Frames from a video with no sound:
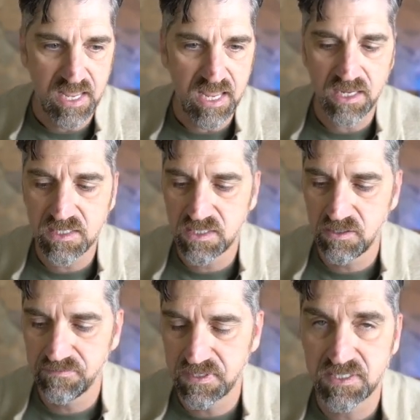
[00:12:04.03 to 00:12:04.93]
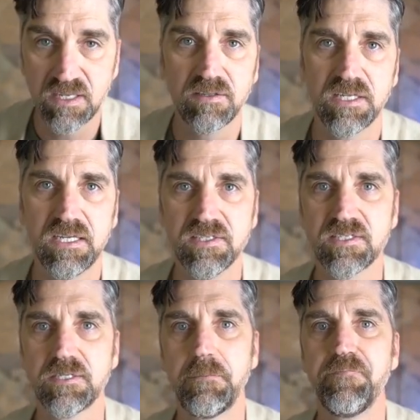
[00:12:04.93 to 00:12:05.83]
into
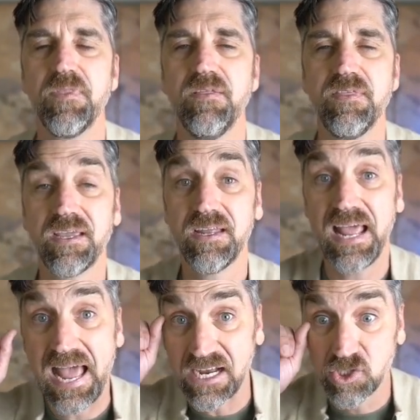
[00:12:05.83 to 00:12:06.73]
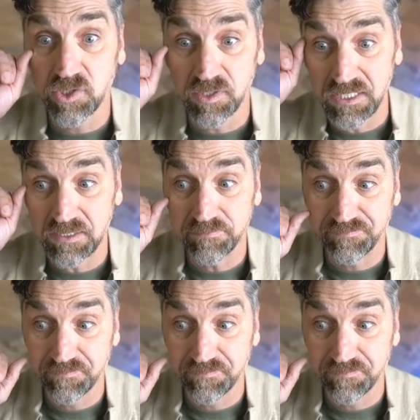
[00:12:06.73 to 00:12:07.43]
facilities that could actually